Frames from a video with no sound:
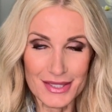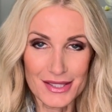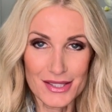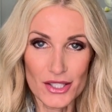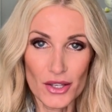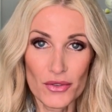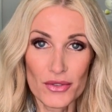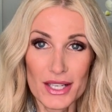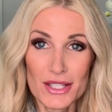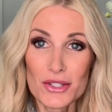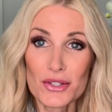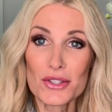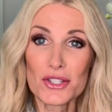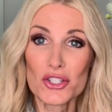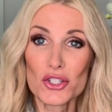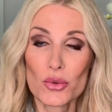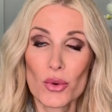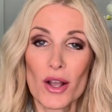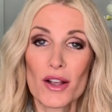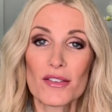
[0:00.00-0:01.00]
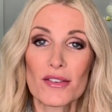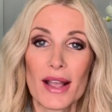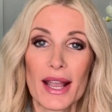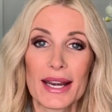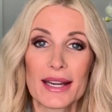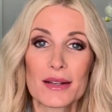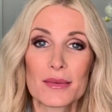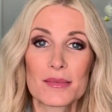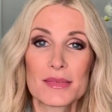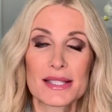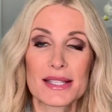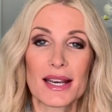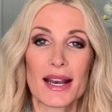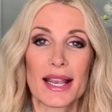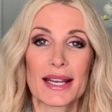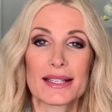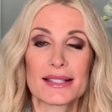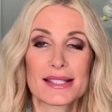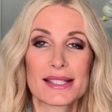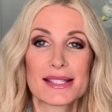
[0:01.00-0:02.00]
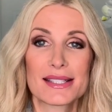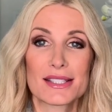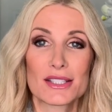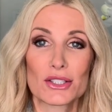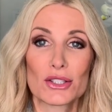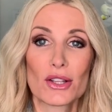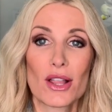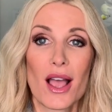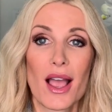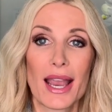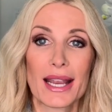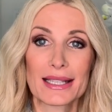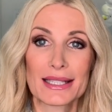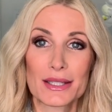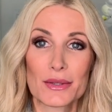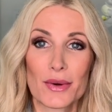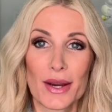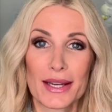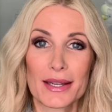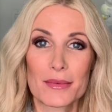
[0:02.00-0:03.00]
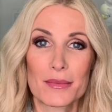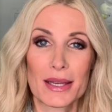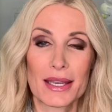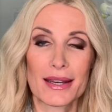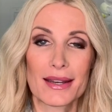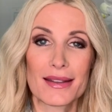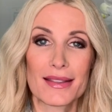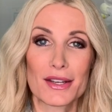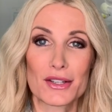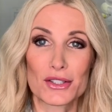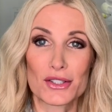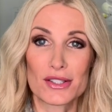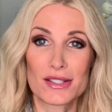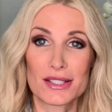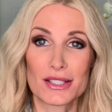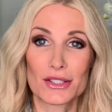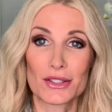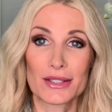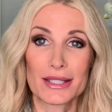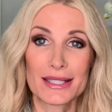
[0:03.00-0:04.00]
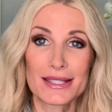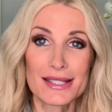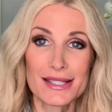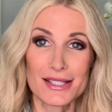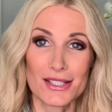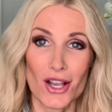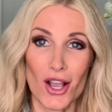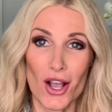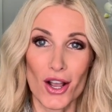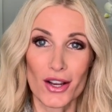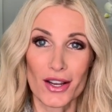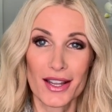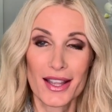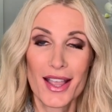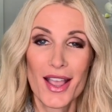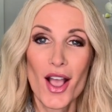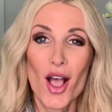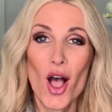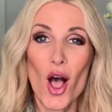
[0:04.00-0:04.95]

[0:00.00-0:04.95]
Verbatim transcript: So these are the 12 items that I still highly recommend that are still in stock,